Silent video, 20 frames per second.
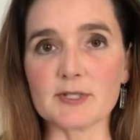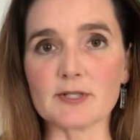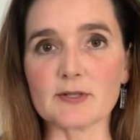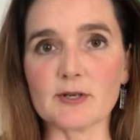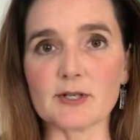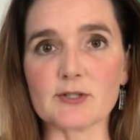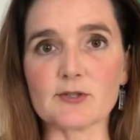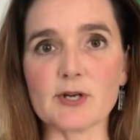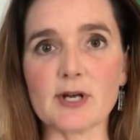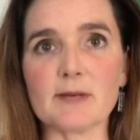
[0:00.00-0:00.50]
So
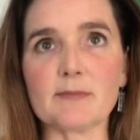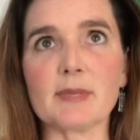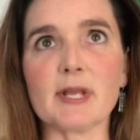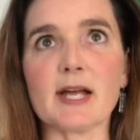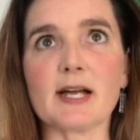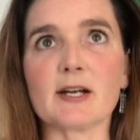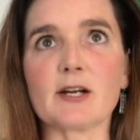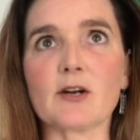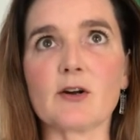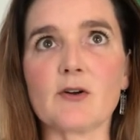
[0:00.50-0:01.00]
I tried
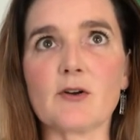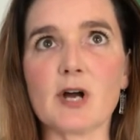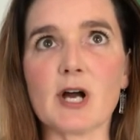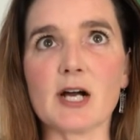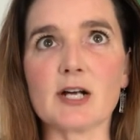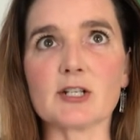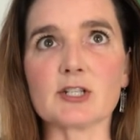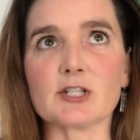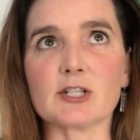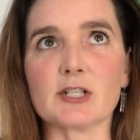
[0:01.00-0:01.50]
black
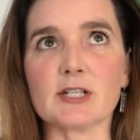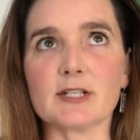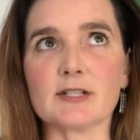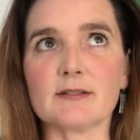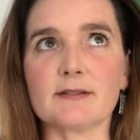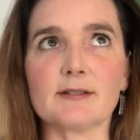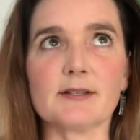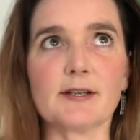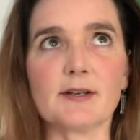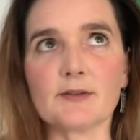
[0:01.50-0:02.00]
cohosh
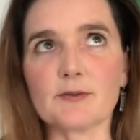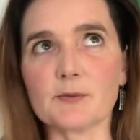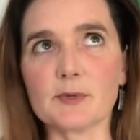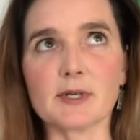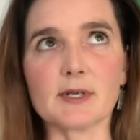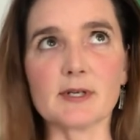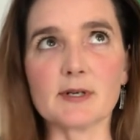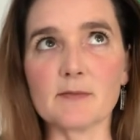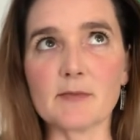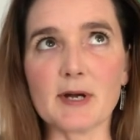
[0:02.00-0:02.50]
and the other one,
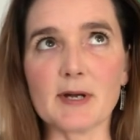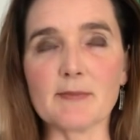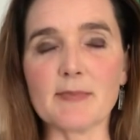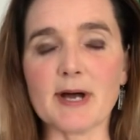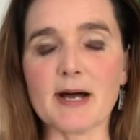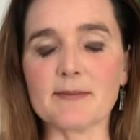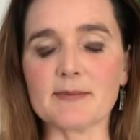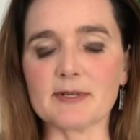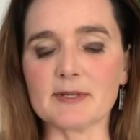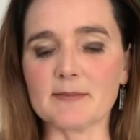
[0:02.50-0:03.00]
it might
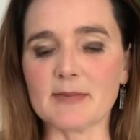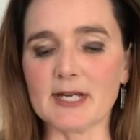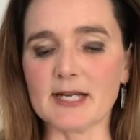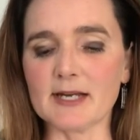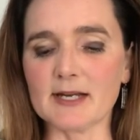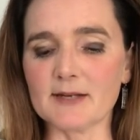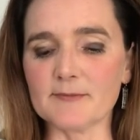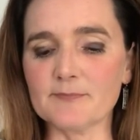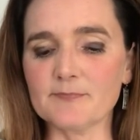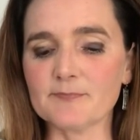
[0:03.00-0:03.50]
pop into my
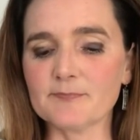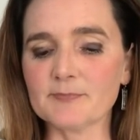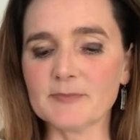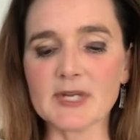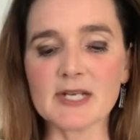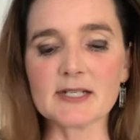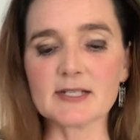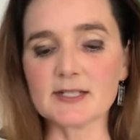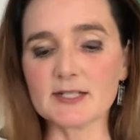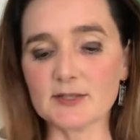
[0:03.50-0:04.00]
head.
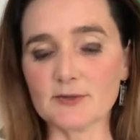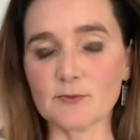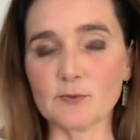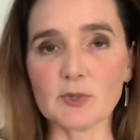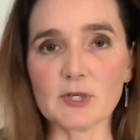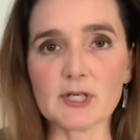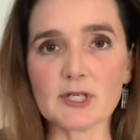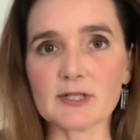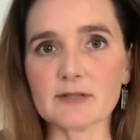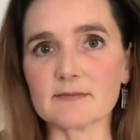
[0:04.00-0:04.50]
Didn't
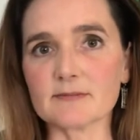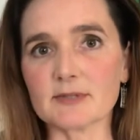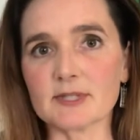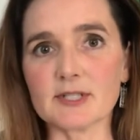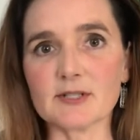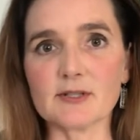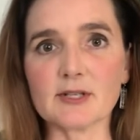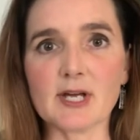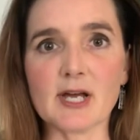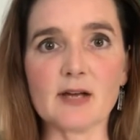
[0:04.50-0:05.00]
work,
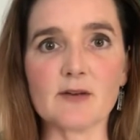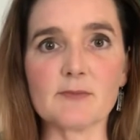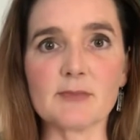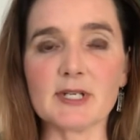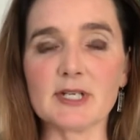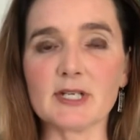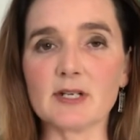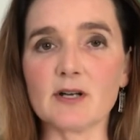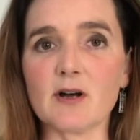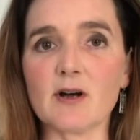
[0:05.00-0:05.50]
didn't help
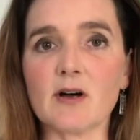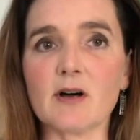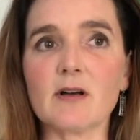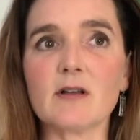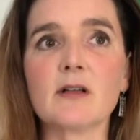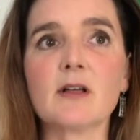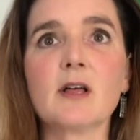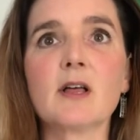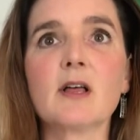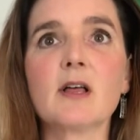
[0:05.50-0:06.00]
me at
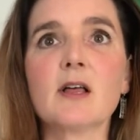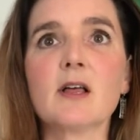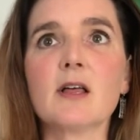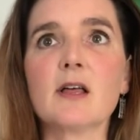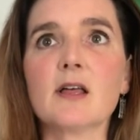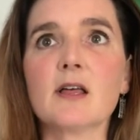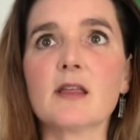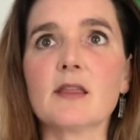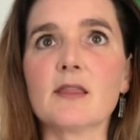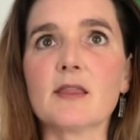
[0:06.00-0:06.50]
all.
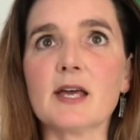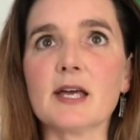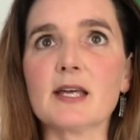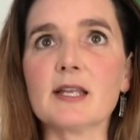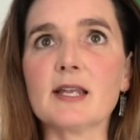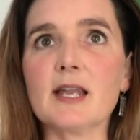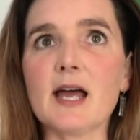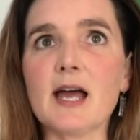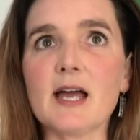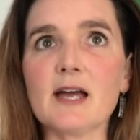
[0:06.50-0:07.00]

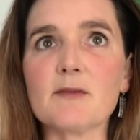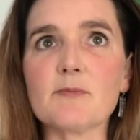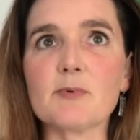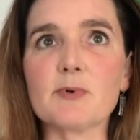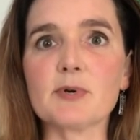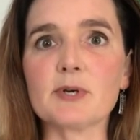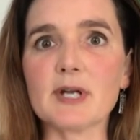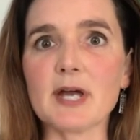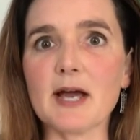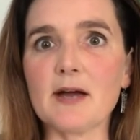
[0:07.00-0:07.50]
Then I
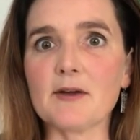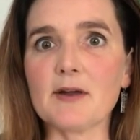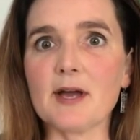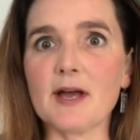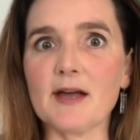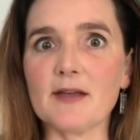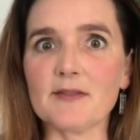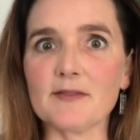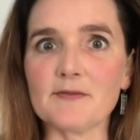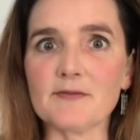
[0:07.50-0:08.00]
put out
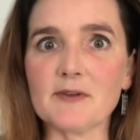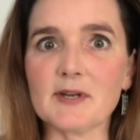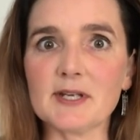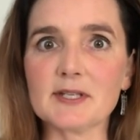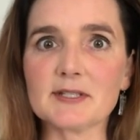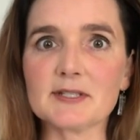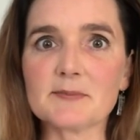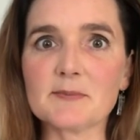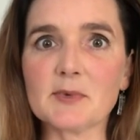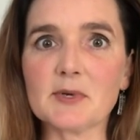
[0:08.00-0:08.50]
on the
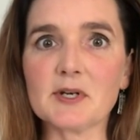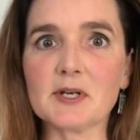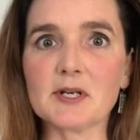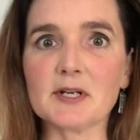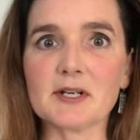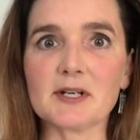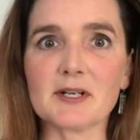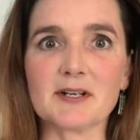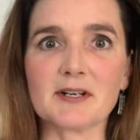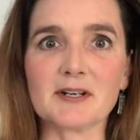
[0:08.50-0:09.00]
Facebook
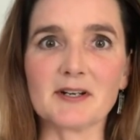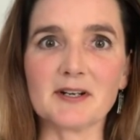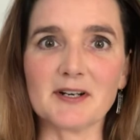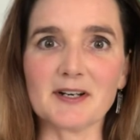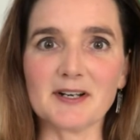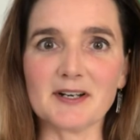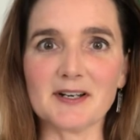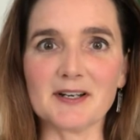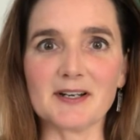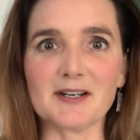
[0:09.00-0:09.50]

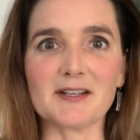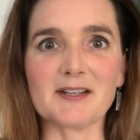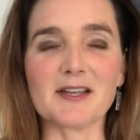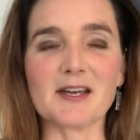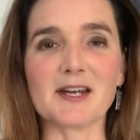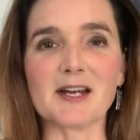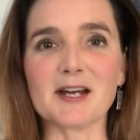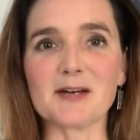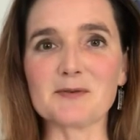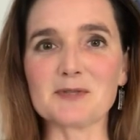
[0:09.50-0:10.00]
uh,
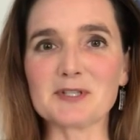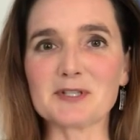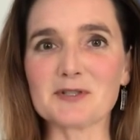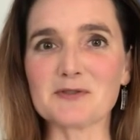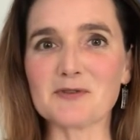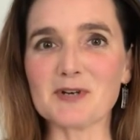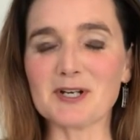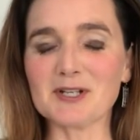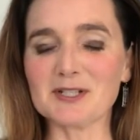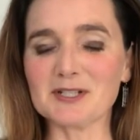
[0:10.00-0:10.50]
that I was
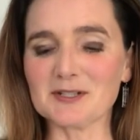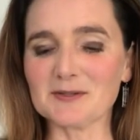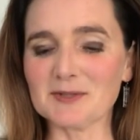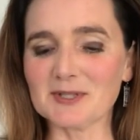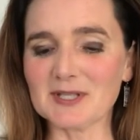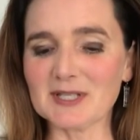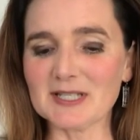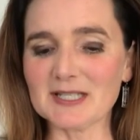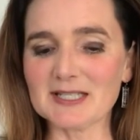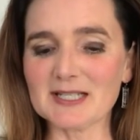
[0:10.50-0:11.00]
struggling with
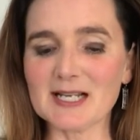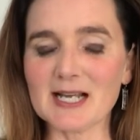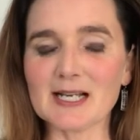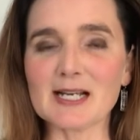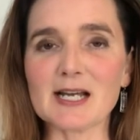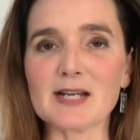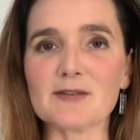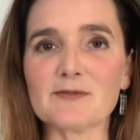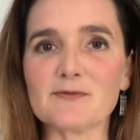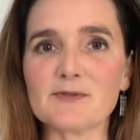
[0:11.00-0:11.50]
this, and I
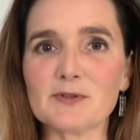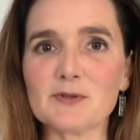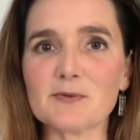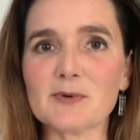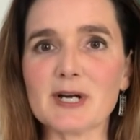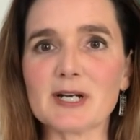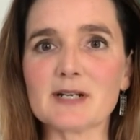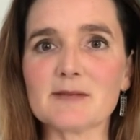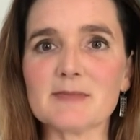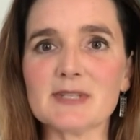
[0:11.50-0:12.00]
got a few
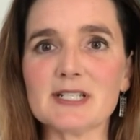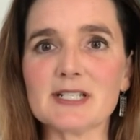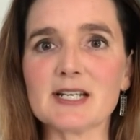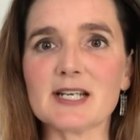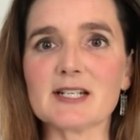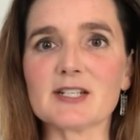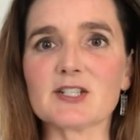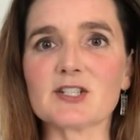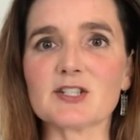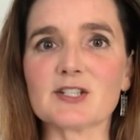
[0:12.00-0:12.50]

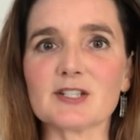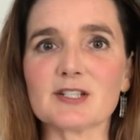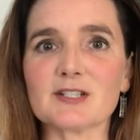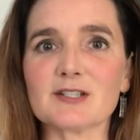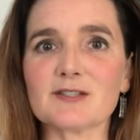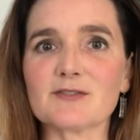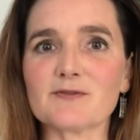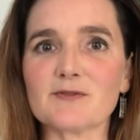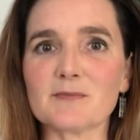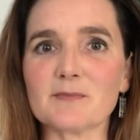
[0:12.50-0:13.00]

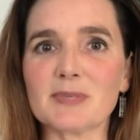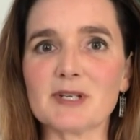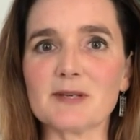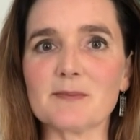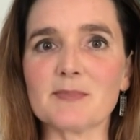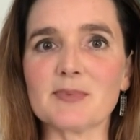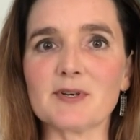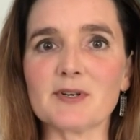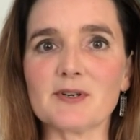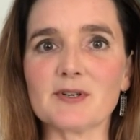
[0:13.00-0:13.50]
recommendations from
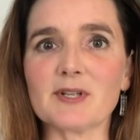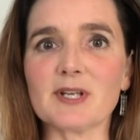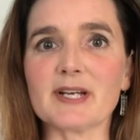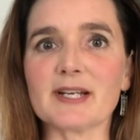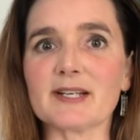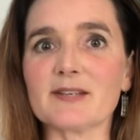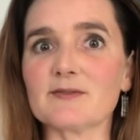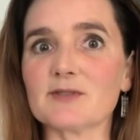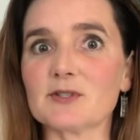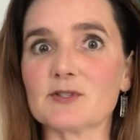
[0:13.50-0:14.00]
people,
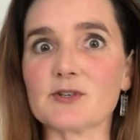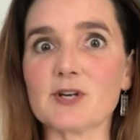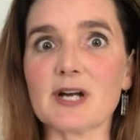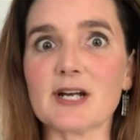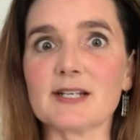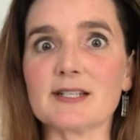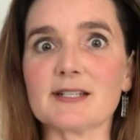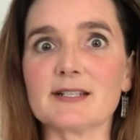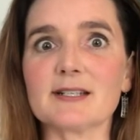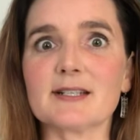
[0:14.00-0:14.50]
like, have you
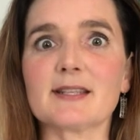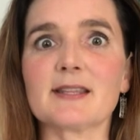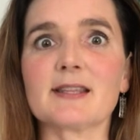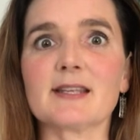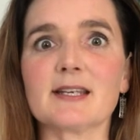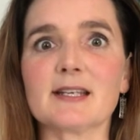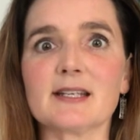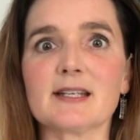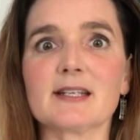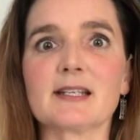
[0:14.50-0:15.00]
tried
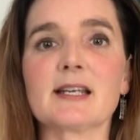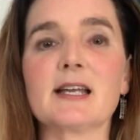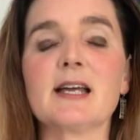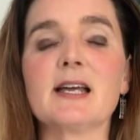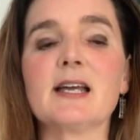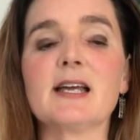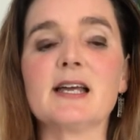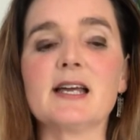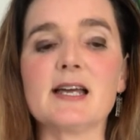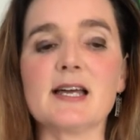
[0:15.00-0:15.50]
anything?
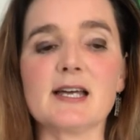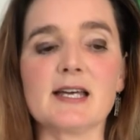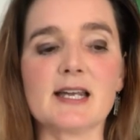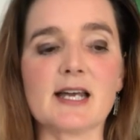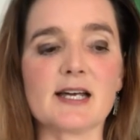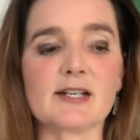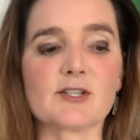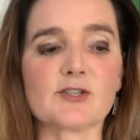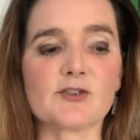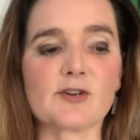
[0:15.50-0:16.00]
And
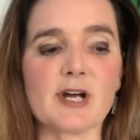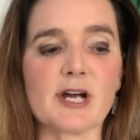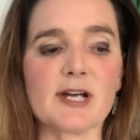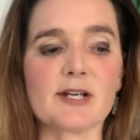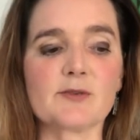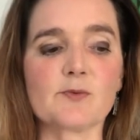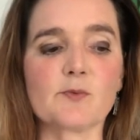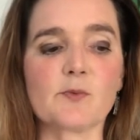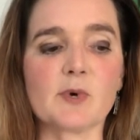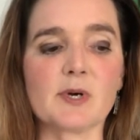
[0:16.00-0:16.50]
I
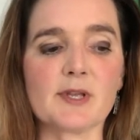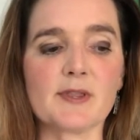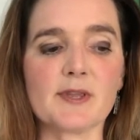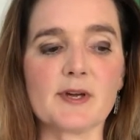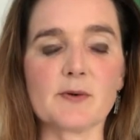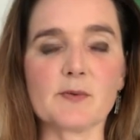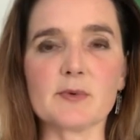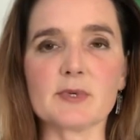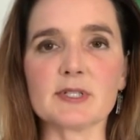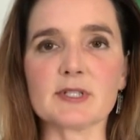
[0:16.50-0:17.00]
tried one
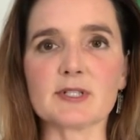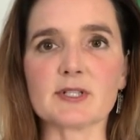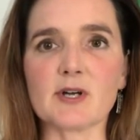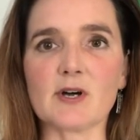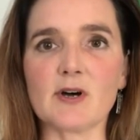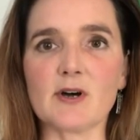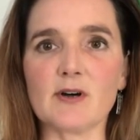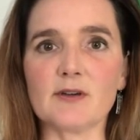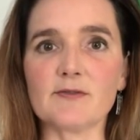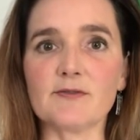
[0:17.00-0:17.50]
that was
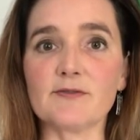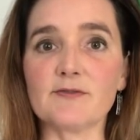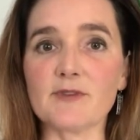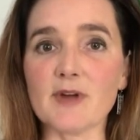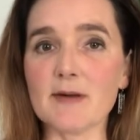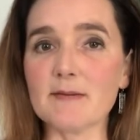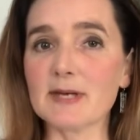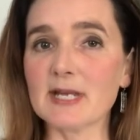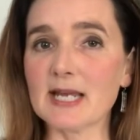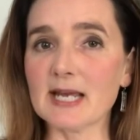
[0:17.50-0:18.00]
called
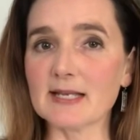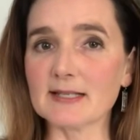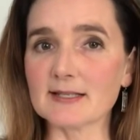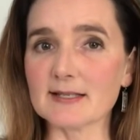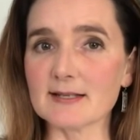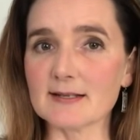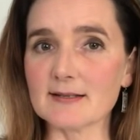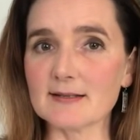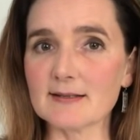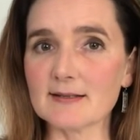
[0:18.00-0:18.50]

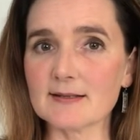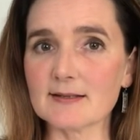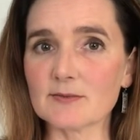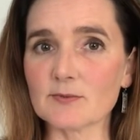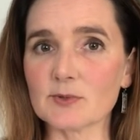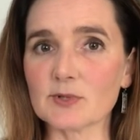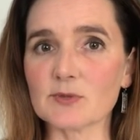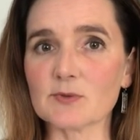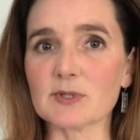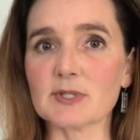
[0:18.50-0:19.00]
Feminescence,
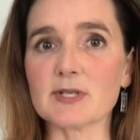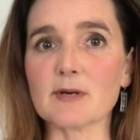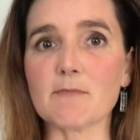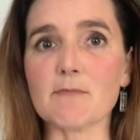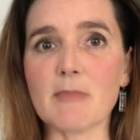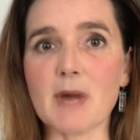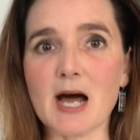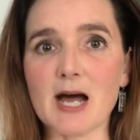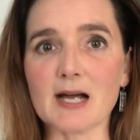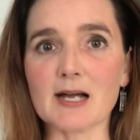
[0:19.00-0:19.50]
which was a
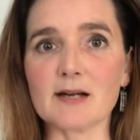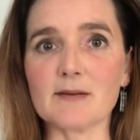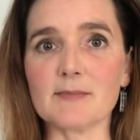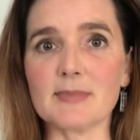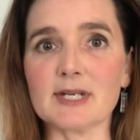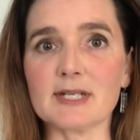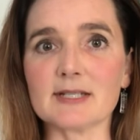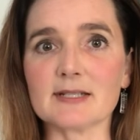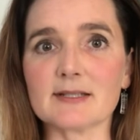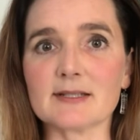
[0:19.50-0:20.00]

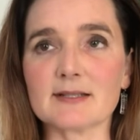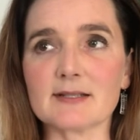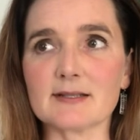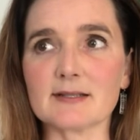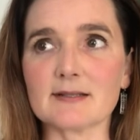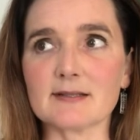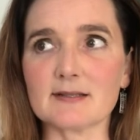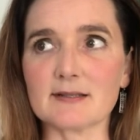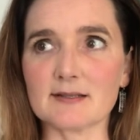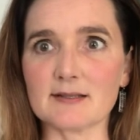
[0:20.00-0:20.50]
maca-based
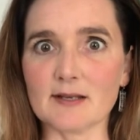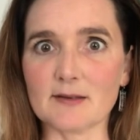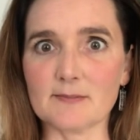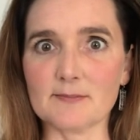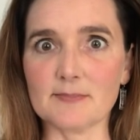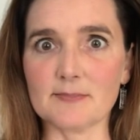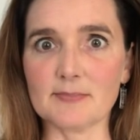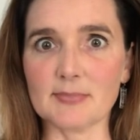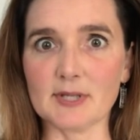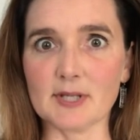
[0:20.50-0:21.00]

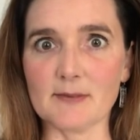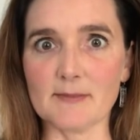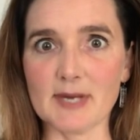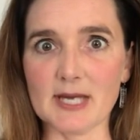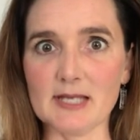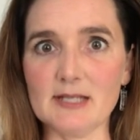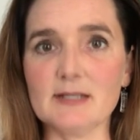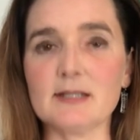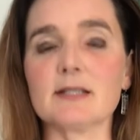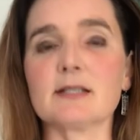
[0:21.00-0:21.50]

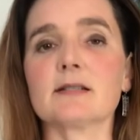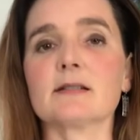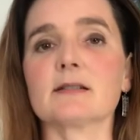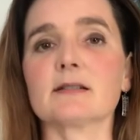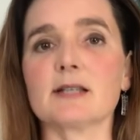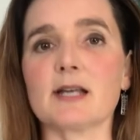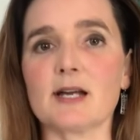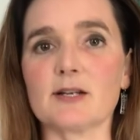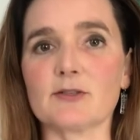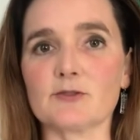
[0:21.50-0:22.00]
supplement,
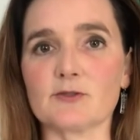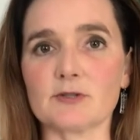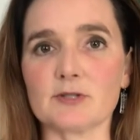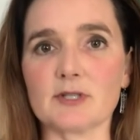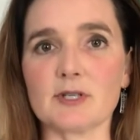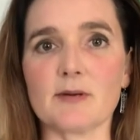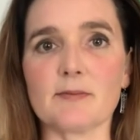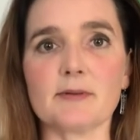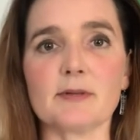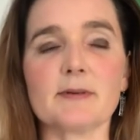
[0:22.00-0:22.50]
natural
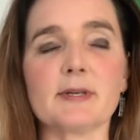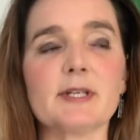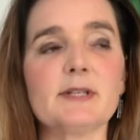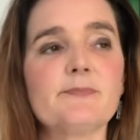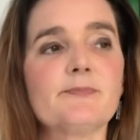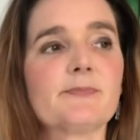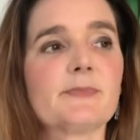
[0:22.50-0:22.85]
supplement.